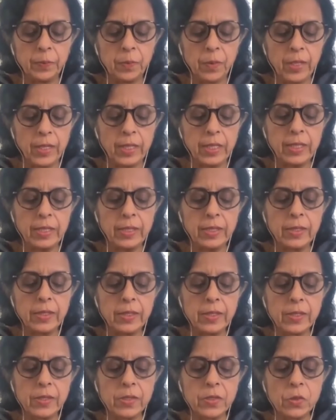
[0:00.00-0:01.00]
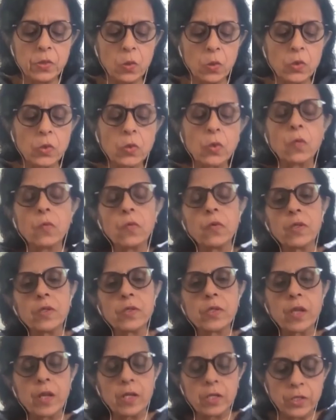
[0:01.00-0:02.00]
point that there is no scope for
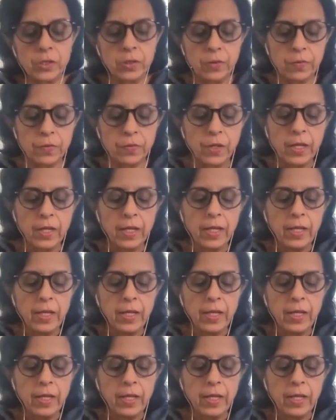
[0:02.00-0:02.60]
discussion